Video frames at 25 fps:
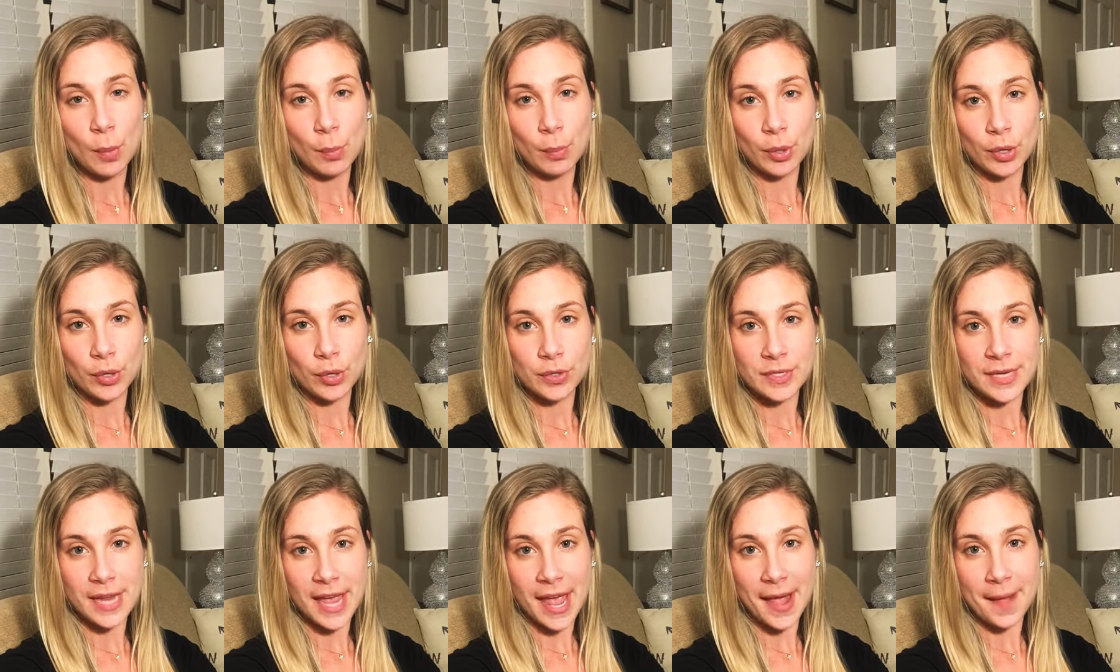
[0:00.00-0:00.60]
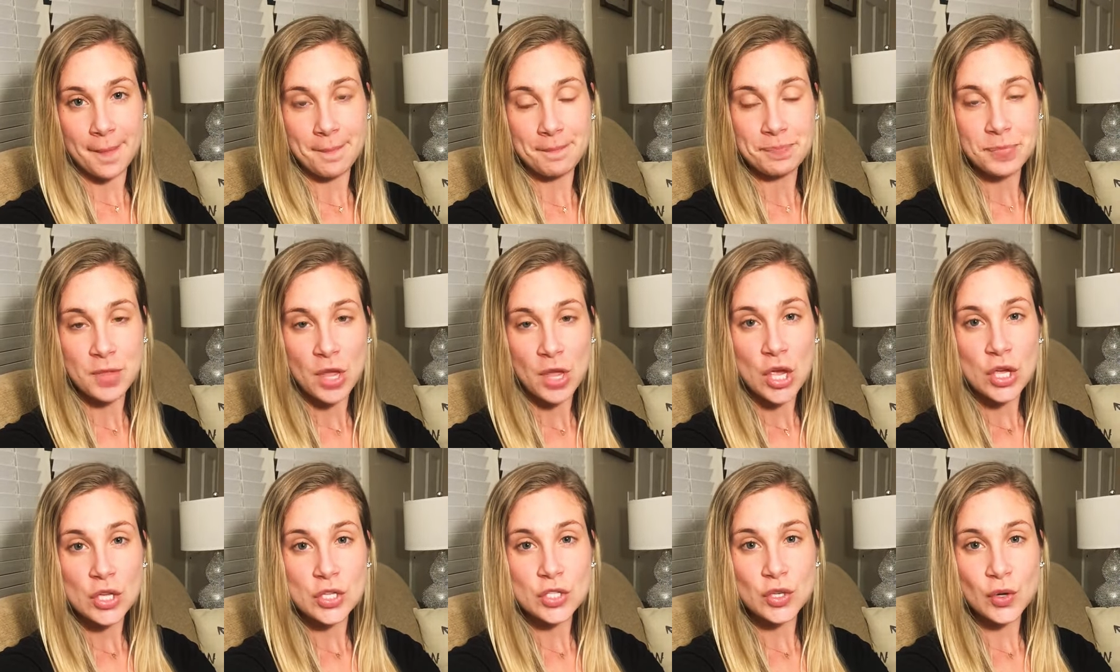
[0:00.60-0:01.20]
per day.
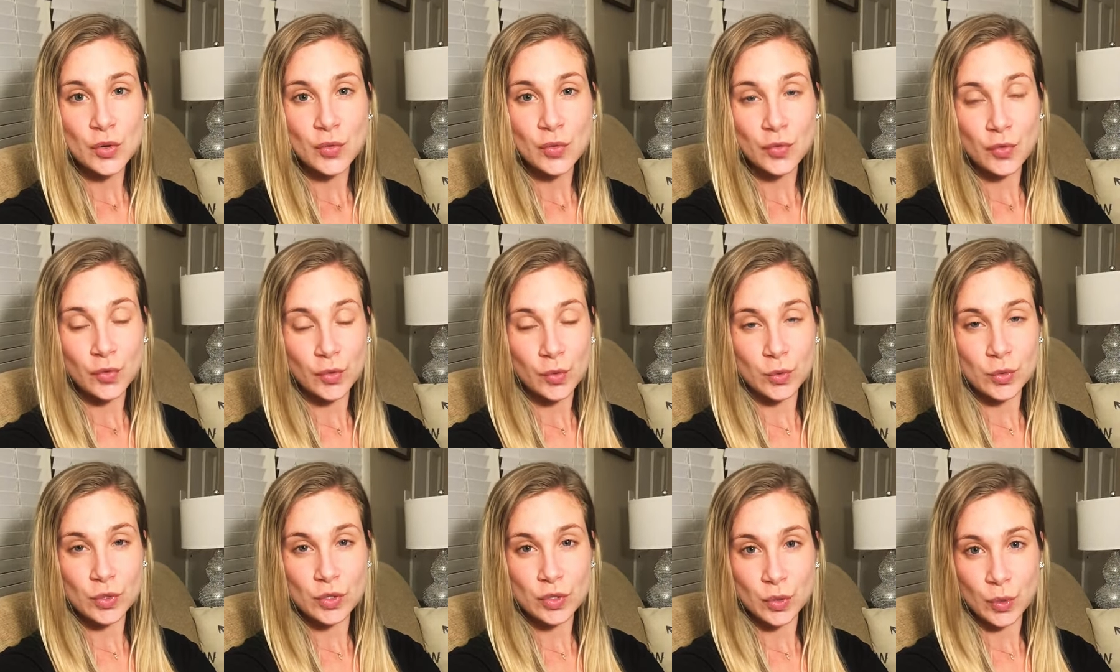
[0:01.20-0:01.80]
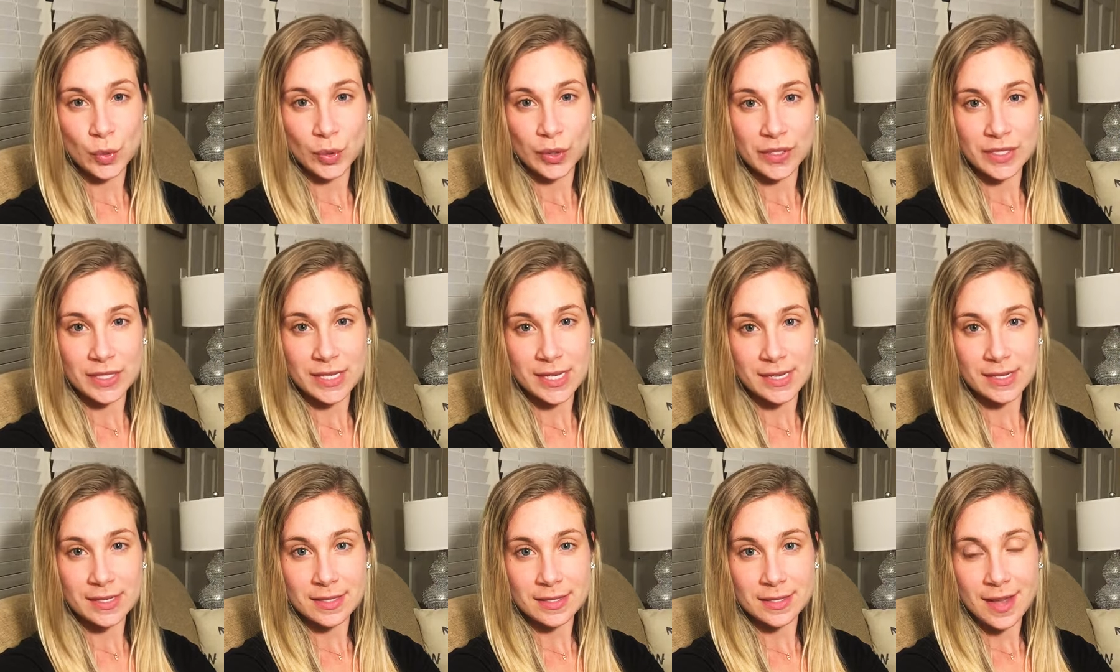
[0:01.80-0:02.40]
So, food
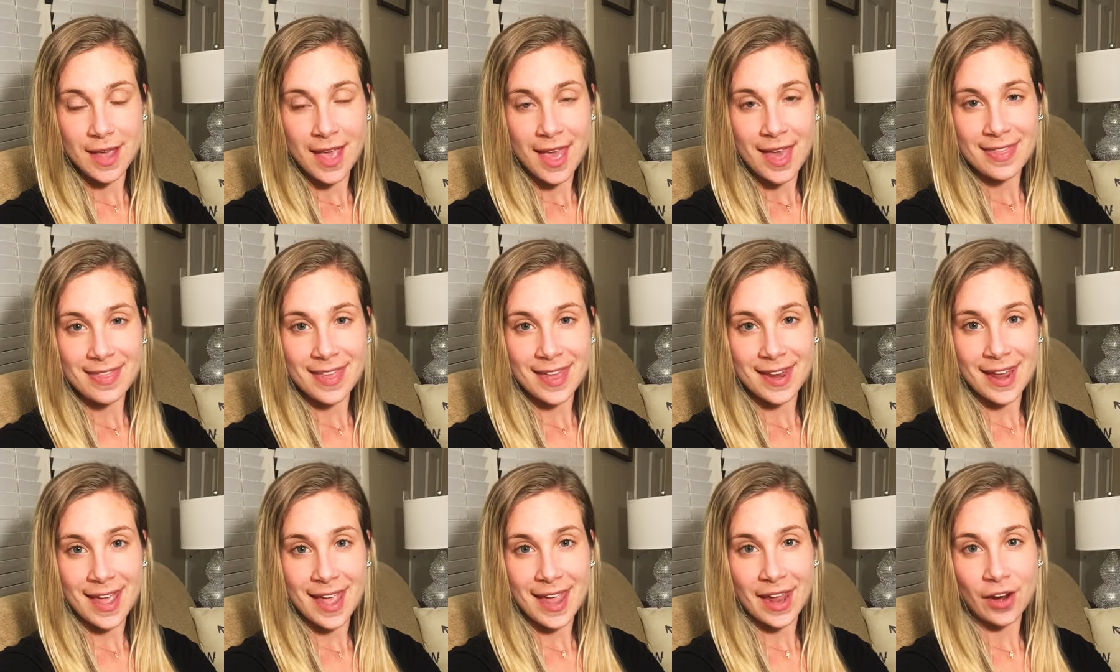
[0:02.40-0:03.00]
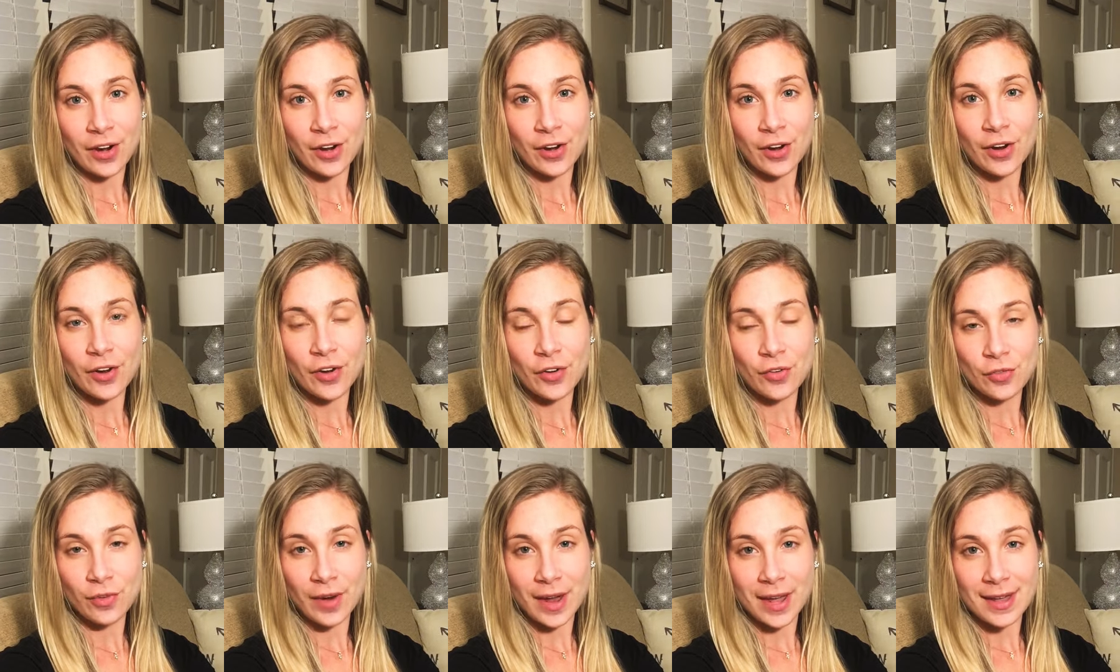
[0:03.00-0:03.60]
sources that are
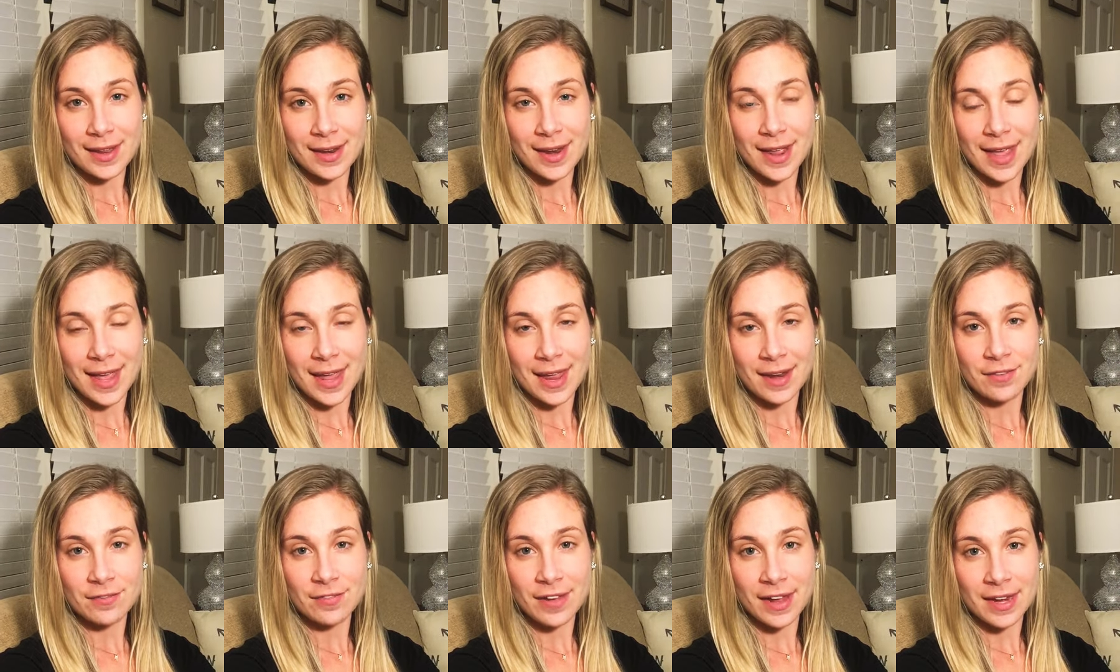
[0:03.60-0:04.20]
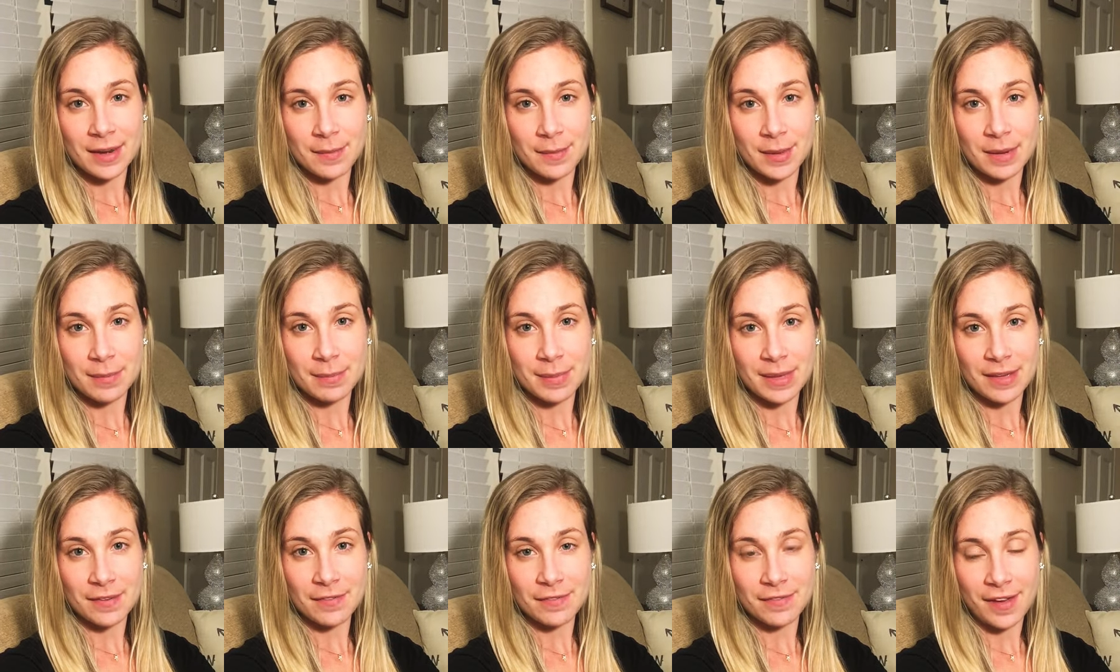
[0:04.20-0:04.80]
great in vitamin
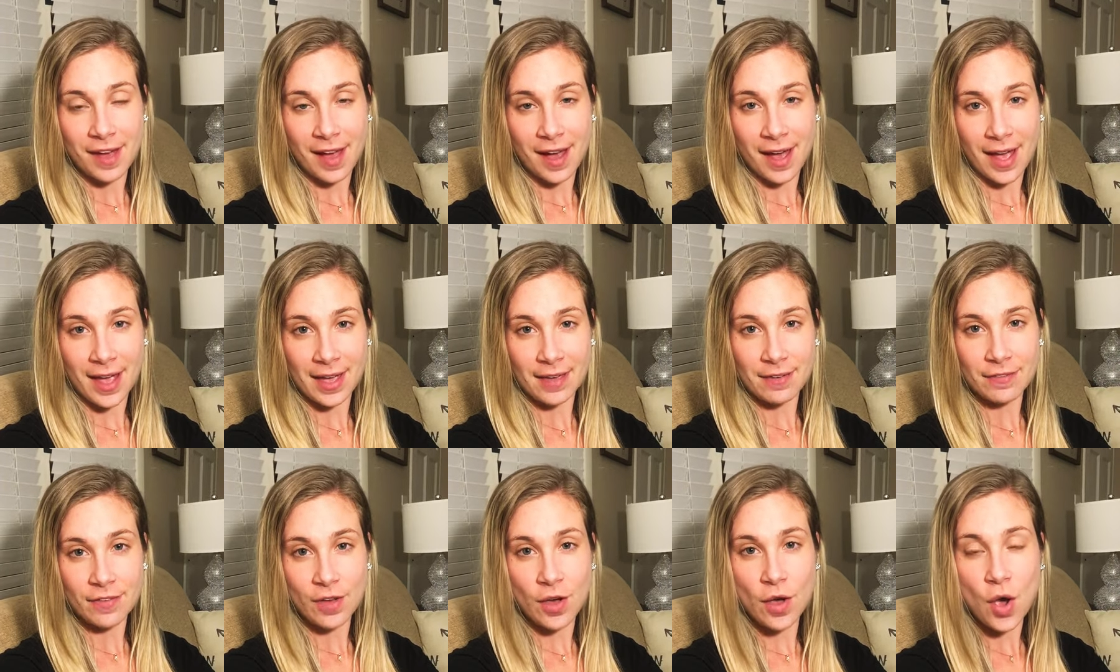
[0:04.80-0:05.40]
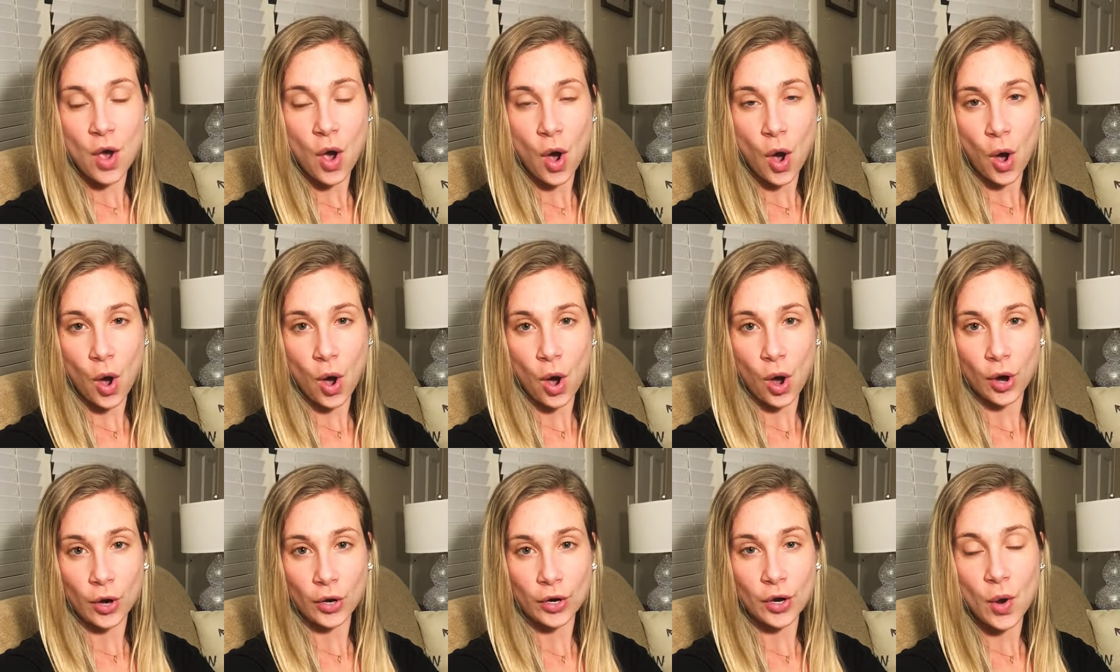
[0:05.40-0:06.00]
B5
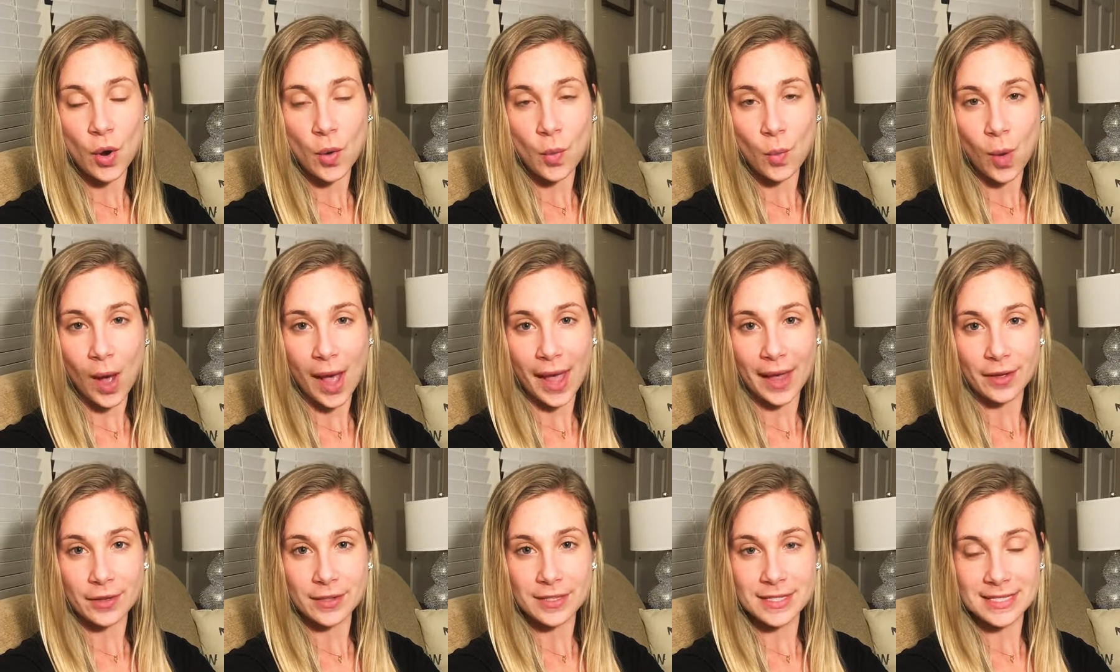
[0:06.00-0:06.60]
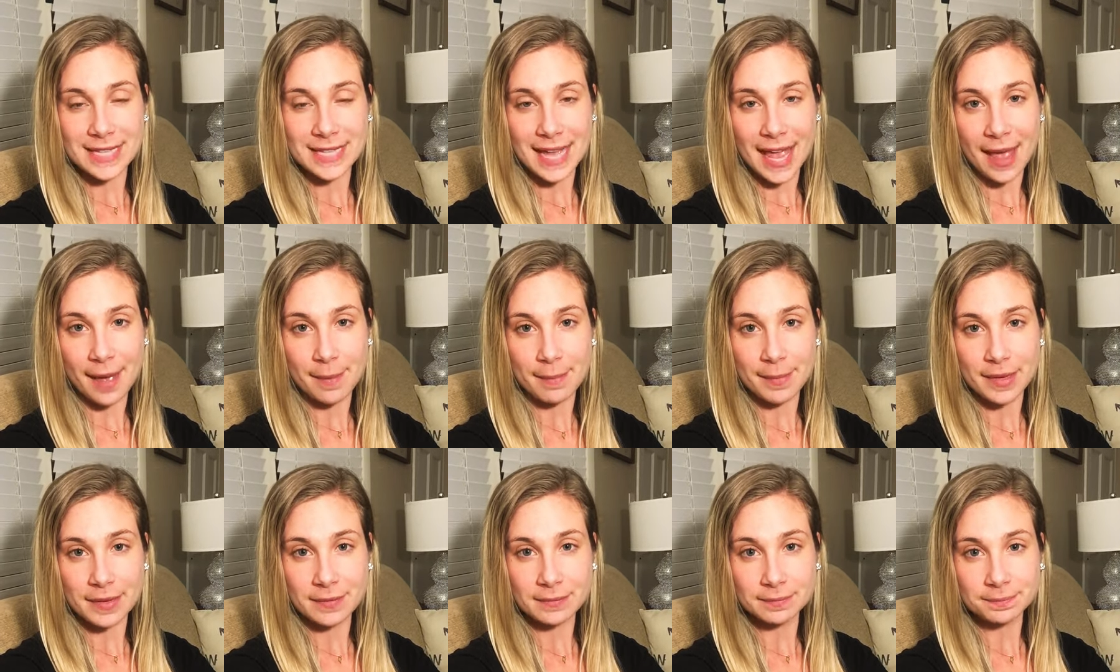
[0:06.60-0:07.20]
are wild
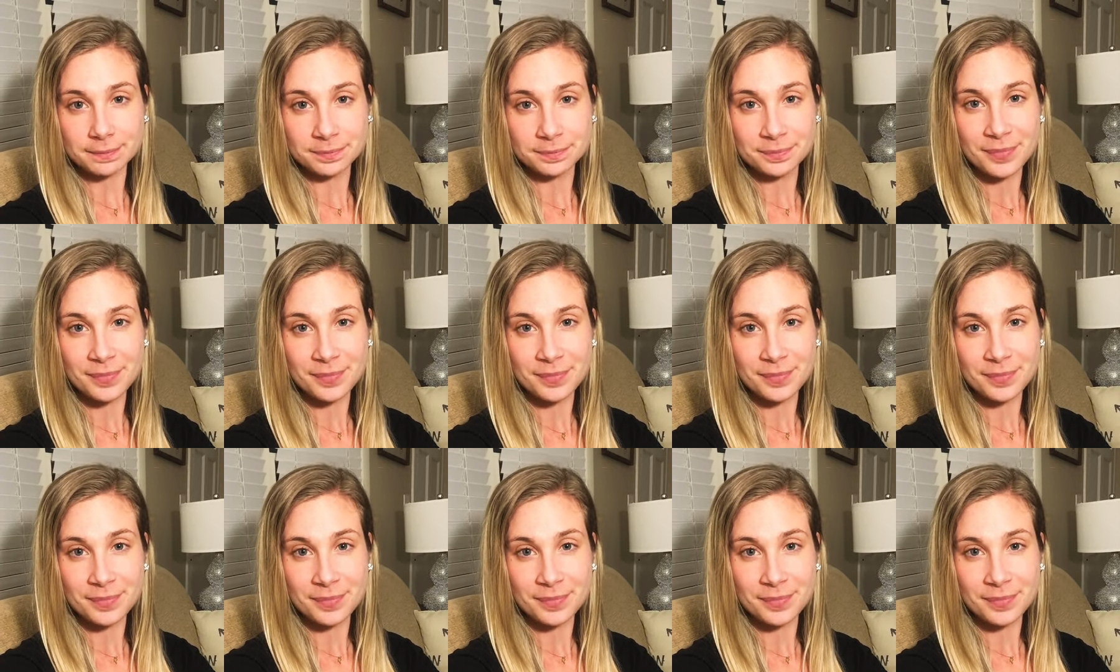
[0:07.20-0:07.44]
salmon,